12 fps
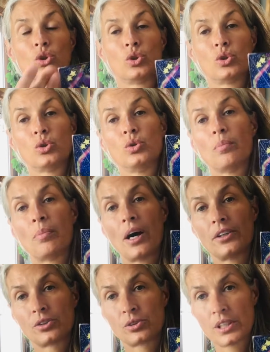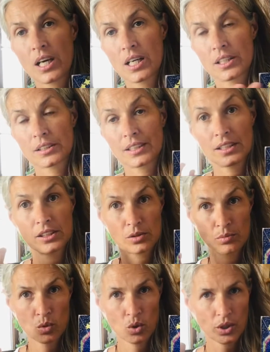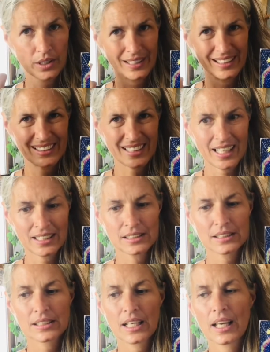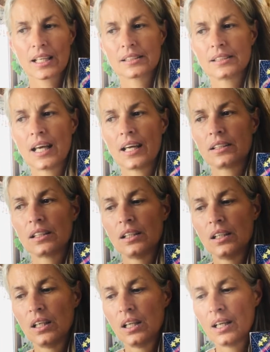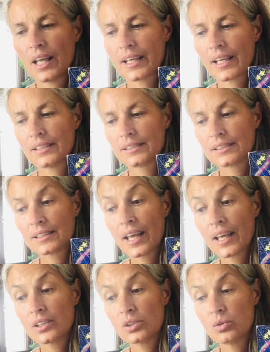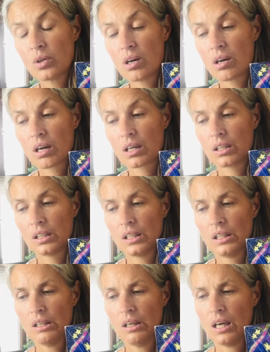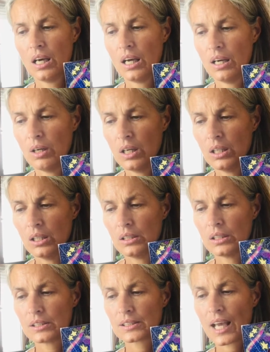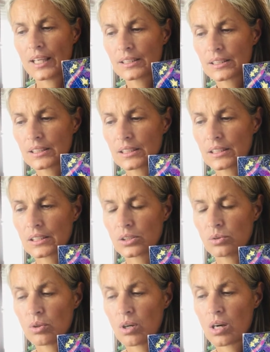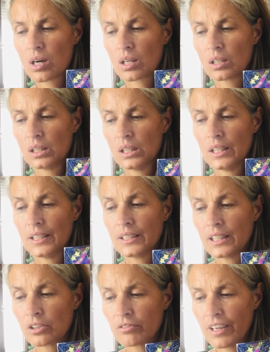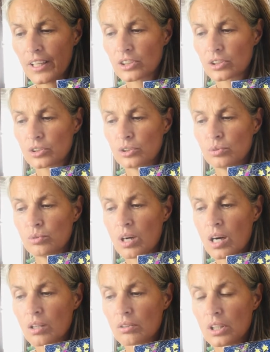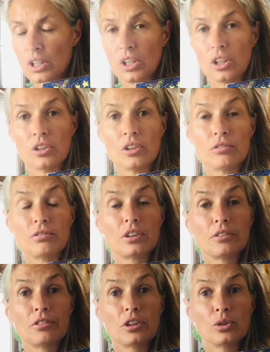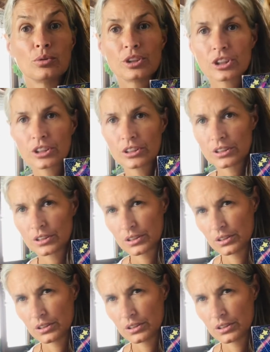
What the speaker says: to a patriarch that is more intense, as that, like I said, you are a scientist, you are an innovator, you are the revolution.